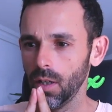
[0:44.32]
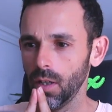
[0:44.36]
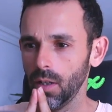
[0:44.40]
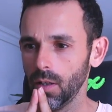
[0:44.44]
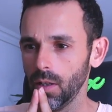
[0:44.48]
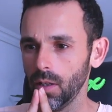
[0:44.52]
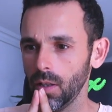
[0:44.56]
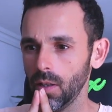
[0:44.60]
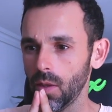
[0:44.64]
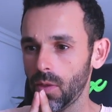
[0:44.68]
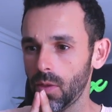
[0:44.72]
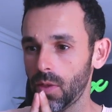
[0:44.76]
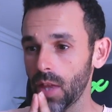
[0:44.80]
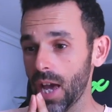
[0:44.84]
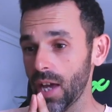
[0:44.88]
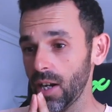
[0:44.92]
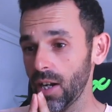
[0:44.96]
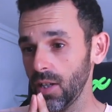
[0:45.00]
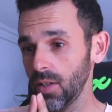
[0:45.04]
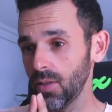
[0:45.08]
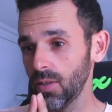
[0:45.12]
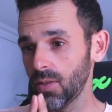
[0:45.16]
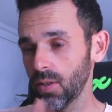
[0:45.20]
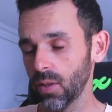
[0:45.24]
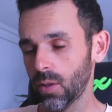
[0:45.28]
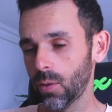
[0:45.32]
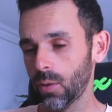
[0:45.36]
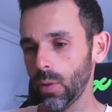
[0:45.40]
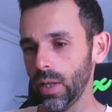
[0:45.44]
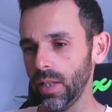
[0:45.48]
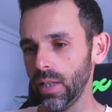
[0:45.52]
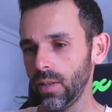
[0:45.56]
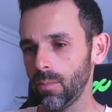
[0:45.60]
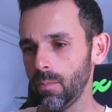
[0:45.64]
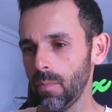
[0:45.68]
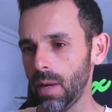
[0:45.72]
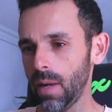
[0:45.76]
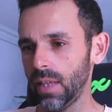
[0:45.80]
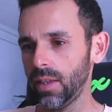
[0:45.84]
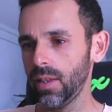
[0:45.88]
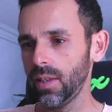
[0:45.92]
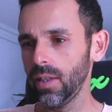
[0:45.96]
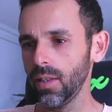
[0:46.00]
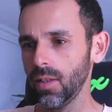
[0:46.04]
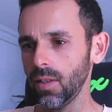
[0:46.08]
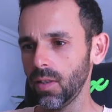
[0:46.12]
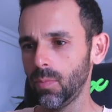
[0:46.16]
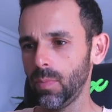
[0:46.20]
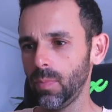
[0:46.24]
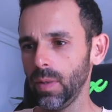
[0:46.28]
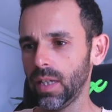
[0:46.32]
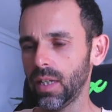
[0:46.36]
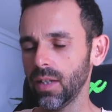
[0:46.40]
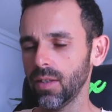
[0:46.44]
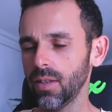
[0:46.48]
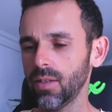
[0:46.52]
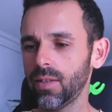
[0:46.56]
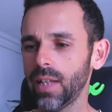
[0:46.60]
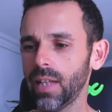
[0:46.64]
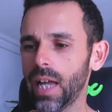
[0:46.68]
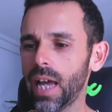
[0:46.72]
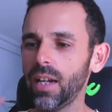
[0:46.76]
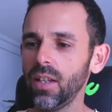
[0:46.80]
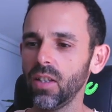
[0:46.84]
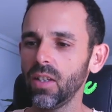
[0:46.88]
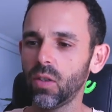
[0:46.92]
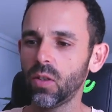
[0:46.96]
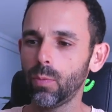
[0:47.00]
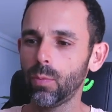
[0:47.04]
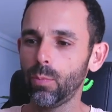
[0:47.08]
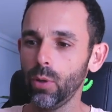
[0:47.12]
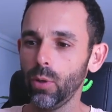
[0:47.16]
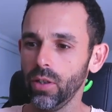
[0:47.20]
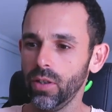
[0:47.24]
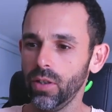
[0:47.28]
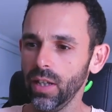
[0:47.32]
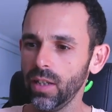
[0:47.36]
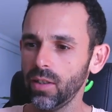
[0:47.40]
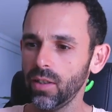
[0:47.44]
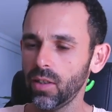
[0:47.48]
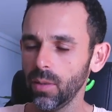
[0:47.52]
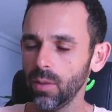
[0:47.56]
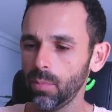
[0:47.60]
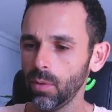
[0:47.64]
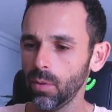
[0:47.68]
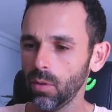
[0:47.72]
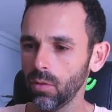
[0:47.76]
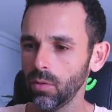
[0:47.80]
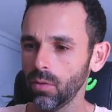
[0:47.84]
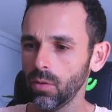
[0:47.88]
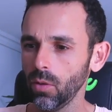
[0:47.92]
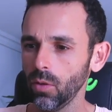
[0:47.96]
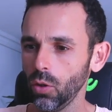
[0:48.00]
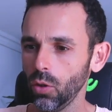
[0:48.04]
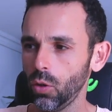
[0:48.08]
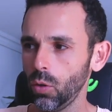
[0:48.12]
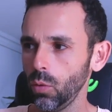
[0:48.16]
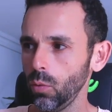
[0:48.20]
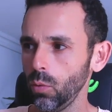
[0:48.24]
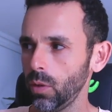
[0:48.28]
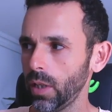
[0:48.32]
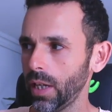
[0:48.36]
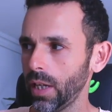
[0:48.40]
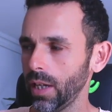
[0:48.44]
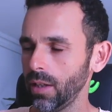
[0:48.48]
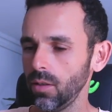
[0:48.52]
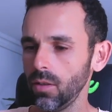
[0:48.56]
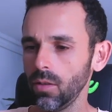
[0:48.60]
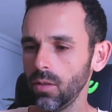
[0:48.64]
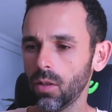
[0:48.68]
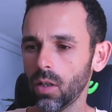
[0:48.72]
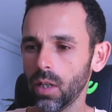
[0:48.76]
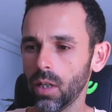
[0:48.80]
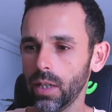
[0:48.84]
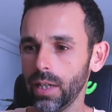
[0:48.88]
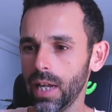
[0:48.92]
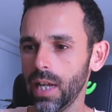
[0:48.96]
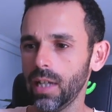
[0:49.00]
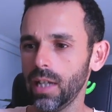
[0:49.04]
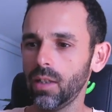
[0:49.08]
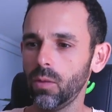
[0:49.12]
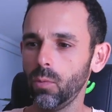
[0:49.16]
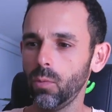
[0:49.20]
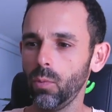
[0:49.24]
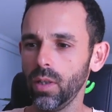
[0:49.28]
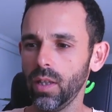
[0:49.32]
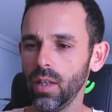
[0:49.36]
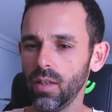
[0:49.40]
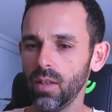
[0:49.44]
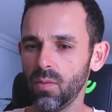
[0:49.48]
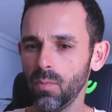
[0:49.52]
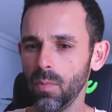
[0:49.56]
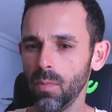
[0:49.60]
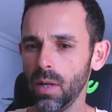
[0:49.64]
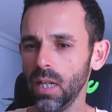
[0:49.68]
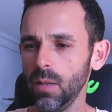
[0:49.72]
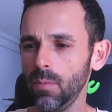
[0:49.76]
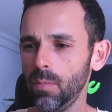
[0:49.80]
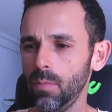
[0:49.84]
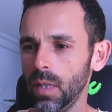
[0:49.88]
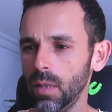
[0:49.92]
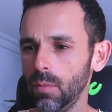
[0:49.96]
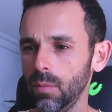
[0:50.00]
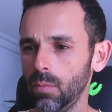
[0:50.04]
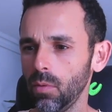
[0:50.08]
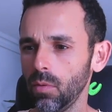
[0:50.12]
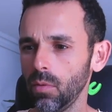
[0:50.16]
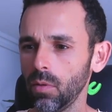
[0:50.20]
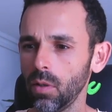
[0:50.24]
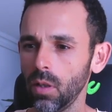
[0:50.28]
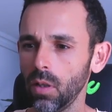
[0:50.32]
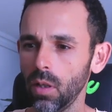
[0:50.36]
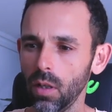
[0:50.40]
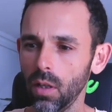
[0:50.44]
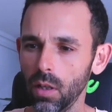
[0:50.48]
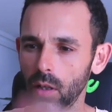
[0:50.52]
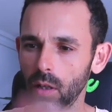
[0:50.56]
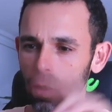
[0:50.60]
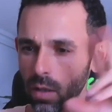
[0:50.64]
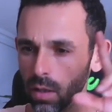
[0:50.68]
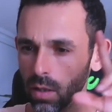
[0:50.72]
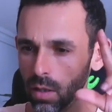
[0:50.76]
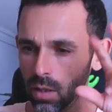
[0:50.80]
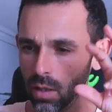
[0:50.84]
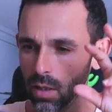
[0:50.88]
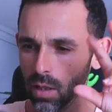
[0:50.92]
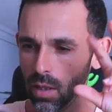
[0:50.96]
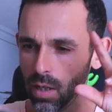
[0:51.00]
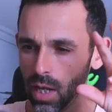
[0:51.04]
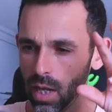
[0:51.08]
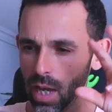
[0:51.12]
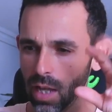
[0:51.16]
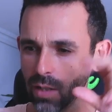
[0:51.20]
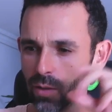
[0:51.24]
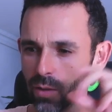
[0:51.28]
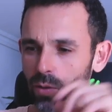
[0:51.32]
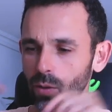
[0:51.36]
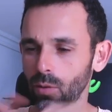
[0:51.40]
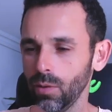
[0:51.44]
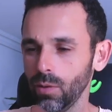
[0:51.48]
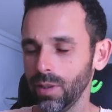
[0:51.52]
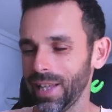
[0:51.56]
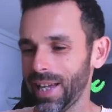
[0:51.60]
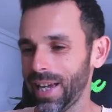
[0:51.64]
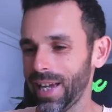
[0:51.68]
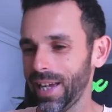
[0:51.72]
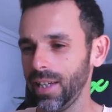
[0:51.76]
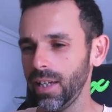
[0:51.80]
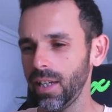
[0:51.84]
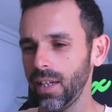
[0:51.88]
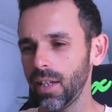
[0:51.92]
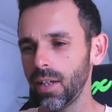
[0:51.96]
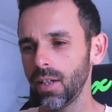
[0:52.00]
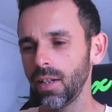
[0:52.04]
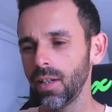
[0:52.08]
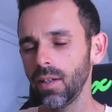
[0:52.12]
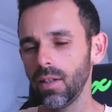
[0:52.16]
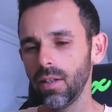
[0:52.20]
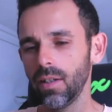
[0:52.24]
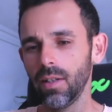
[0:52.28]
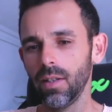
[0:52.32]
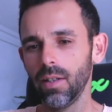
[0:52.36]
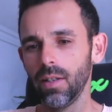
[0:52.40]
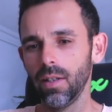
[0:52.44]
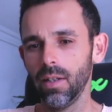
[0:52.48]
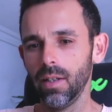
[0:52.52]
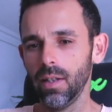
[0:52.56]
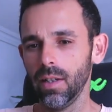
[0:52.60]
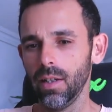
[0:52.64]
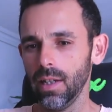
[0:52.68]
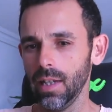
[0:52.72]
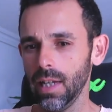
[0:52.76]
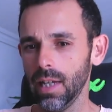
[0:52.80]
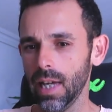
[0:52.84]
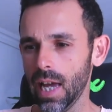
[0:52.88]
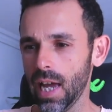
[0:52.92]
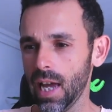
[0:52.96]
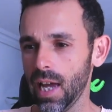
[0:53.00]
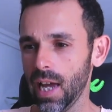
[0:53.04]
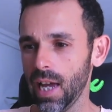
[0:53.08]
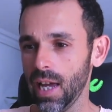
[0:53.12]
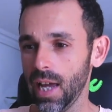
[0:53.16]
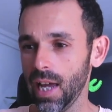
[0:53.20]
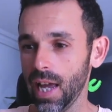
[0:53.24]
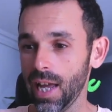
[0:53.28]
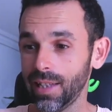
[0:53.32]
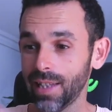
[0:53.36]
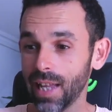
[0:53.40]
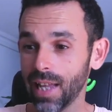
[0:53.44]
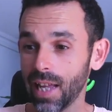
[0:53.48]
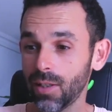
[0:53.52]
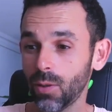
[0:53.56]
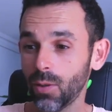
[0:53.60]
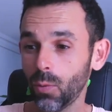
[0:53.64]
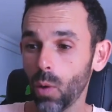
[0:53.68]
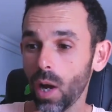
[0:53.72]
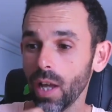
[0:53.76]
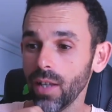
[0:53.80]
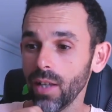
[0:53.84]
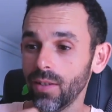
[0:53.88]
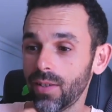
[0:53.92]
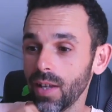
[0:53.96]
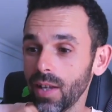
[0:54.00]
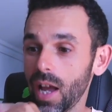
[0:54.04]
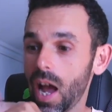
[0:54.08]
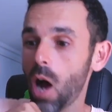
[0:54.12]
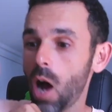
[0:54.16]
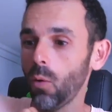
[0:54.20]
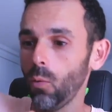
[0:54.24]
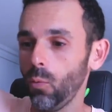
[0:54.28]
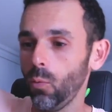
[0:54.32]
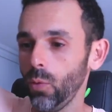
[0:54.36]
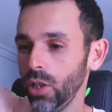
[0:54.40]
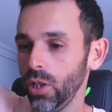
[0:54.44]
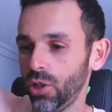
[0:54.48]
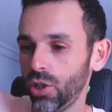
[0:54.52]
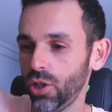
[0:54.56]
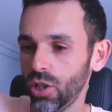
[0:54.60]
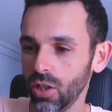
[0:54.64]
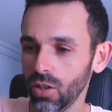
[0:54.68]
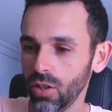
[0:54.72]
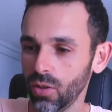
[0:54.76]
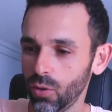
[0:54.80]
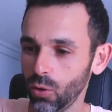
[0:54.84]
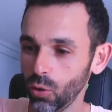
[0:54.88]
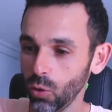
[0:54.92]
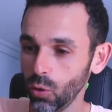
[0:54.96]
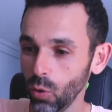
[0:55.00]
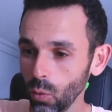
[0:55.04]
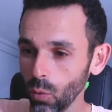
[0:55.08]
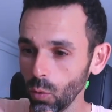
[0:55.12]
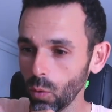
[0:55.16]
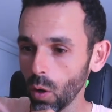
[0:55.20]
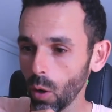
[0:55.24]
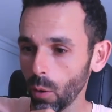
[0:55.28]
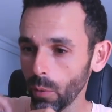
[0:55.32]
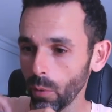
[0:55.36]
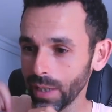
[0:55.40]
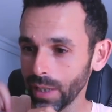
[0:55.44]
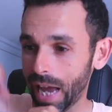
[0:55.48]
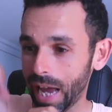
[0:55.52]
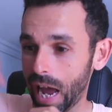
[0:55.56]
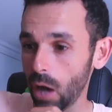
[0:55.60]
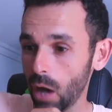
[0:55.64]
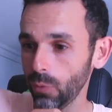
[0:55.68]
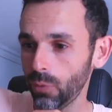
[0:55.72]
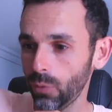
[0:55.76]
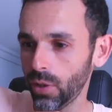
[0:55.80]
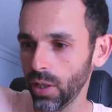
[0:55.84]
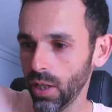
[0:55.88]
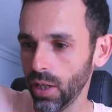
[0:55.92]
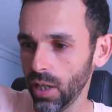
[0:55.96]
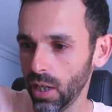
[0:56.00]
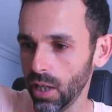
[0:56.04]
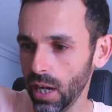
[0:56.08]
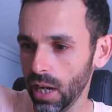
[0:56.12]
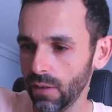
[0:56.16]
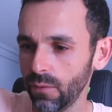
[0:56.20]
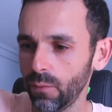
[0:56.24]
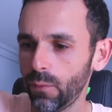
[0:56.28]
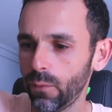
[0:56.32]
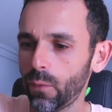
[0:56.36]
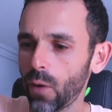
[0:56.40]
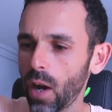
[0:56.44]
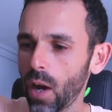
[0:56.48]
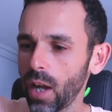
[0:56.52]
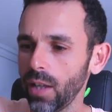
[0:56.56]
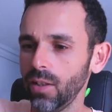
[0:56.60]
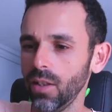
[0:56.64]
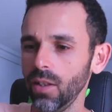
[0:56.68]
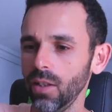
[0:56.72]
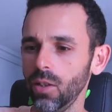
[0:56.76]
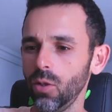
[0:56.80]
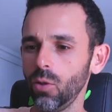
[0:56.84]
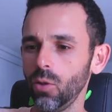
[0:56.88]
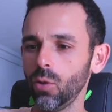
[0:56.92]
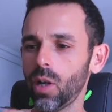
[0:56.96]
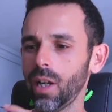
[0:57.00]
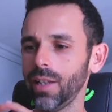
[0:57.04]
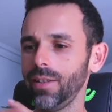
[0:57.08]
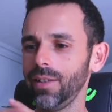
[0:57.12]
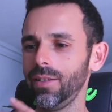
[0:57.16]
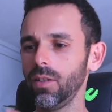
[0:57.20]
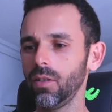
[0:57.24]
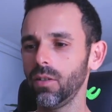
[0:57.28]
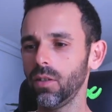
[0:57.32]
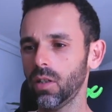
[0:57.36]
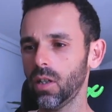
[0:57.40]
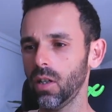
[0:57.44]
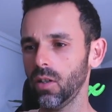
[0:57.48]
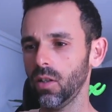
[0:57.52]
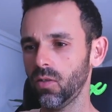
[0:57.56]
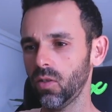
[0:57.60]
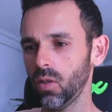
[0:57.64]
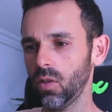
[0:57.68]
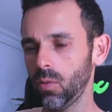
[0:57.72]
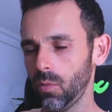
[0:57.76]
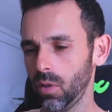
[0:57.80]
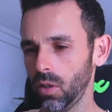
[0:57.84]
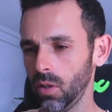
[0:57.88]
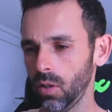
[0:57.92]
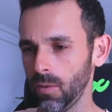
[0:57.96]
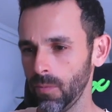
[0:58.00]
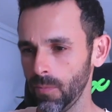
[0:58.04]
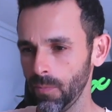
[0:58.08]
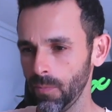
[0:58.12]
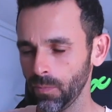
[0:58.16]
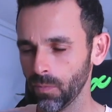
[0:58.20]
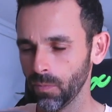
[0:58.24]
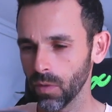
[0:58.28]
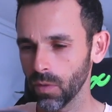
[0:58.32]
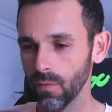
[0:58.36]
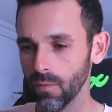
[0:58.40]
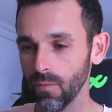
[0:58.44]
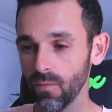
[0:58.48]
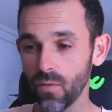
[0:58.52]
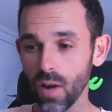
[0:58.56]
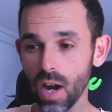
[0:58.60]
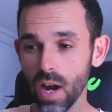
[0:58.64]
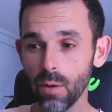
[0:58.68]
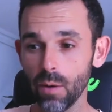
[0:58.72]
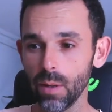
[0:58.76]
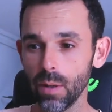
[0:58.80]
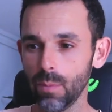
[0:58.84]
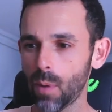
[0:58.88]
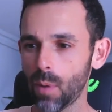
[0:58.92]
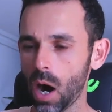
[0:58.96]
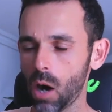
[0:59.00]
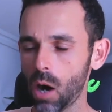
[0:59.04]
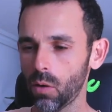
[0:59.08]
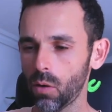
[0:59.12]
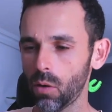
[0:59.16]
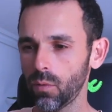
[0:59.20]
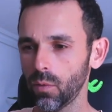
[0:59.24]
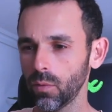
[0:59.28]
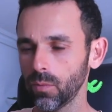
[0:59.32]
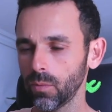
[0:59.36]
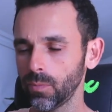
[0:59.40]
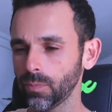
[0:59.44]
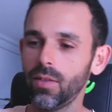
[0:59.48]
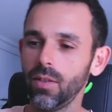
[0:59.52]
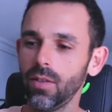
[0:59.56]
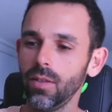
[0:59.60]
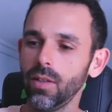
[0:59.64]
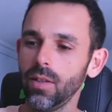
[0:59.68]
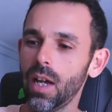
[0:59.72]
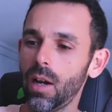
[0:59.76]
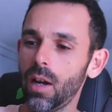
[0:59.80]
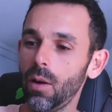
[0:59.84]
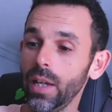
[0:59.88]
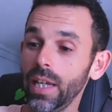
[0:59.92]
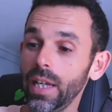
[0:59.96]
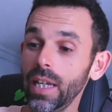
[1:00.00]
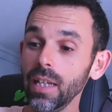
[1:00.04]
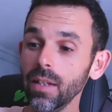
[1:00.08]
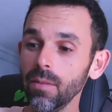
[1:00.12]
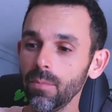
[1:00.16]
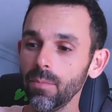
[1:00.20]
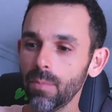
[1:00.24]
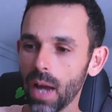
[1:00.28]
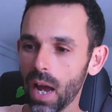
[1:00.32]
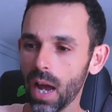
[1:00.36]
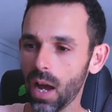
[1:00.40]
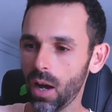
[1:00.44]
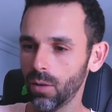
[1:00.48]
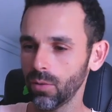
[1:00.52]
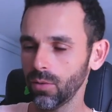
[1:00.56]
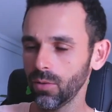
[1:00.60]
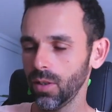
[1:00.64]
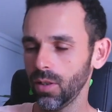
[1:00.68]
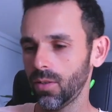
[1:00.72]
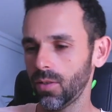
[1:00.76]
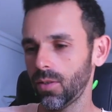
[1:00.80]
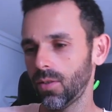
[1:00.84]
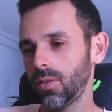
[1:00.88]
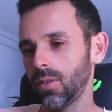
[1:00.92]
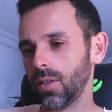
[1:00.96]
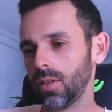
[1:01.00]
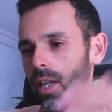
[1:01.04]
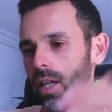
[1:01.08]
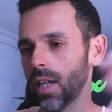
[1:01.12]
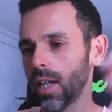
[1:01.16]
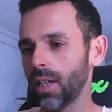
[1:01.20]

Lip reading: that is a great method because that is predictable. You can connect with as many people as you like. And that's why it's outreach, is you going out there and finding your ideal customer. Very powerful. Now, inbound is like